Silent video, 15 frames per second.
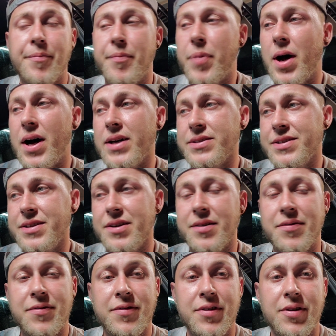
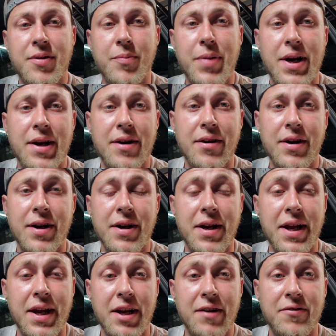positive to the battery and
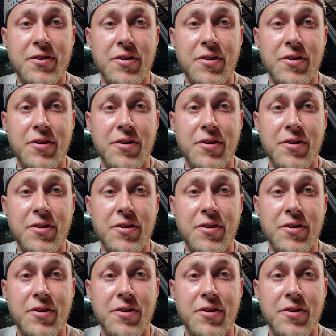negative